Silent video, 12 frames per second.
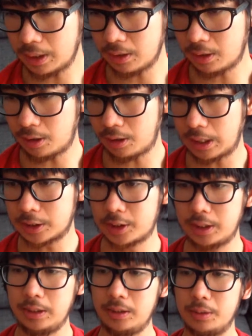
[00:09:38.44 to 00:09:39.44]
And
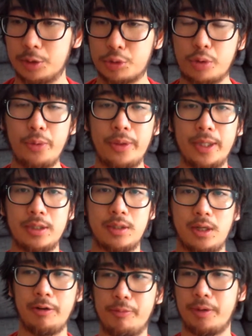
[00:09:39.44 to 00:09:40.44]
actually, the truth is
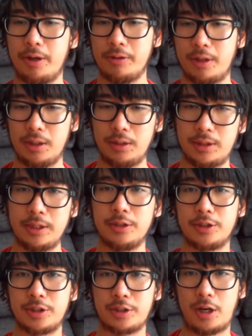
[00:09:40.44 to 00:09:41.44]
that I
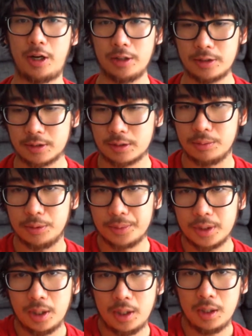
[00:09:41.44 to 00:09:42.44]
didn't start.
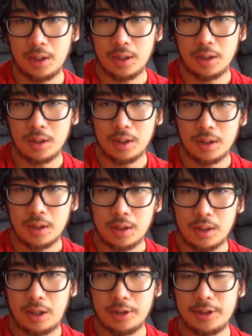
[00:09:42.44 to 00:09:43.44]
Whoops.
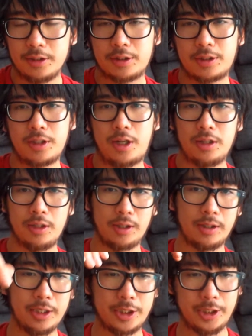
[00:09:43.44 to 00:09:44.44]
I didn't start
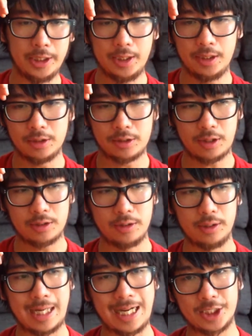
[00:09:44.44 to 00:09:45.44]
like this year. I
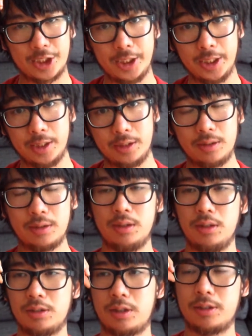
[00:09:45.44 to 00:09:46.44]
started last year.
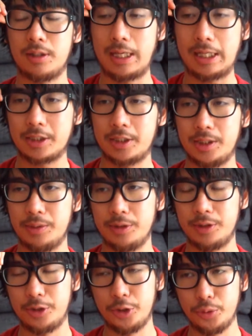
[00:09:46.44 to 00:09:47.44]
I started last year
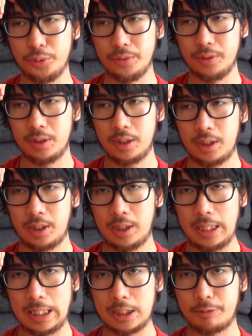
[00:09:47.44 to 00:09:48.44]
in June,
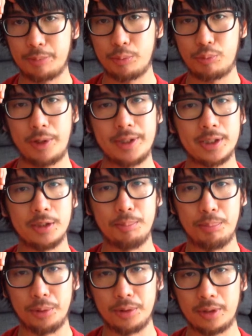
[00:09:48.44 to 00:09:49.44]
and I've been writing a
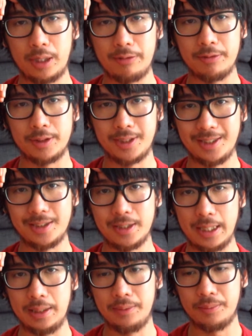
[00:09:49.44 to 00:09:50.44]
book ever
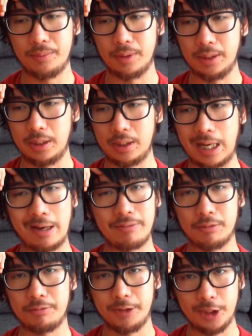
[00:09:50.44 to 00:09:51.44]
since then, right? And I
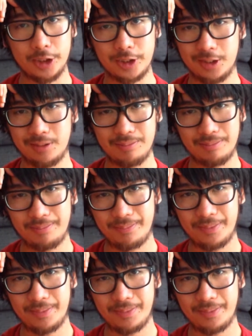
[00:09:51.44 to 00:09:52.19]
haven't finished it.